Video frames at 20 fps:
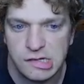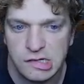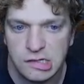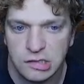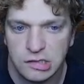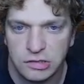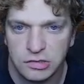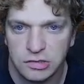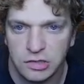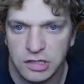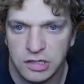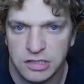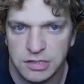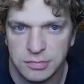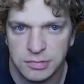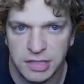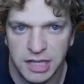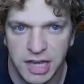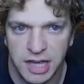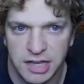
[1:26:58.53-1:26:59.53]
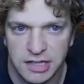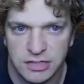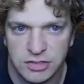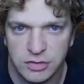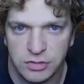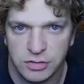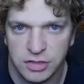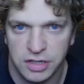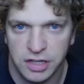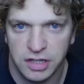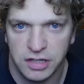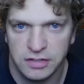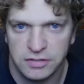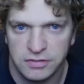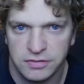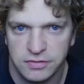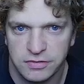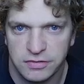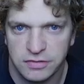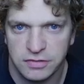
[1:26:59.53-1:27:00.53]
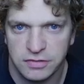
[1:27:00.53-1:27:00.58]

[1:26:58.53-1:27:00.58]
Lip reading: draw some gas soon enough.